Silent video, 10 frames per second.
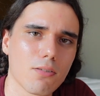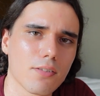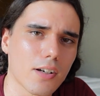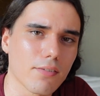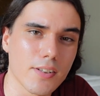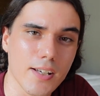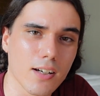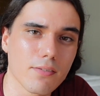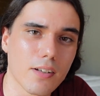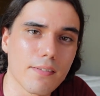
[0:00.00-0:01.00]
Without a
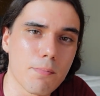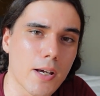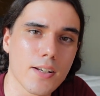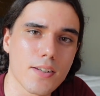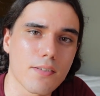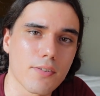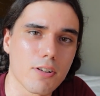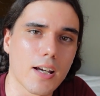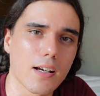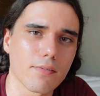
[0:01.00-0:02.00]
doubt, they're the best if
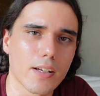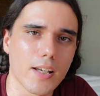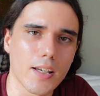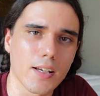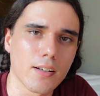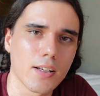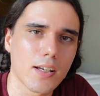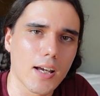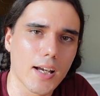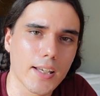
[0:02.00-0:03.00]
you have a
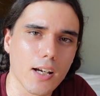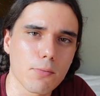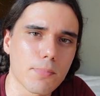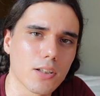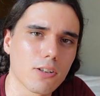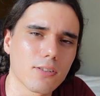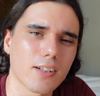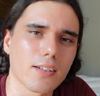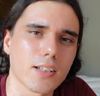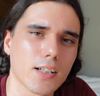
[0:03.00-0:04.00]
account below
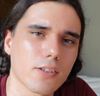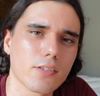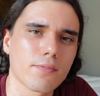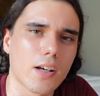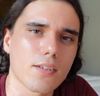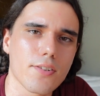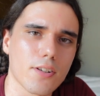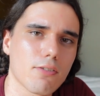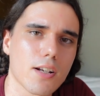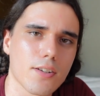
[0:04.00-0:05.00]
around 100,000
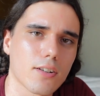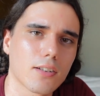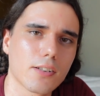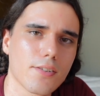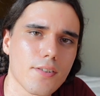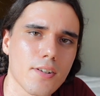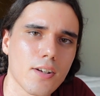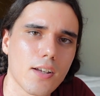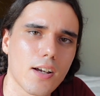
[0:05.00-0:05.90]
US dollars.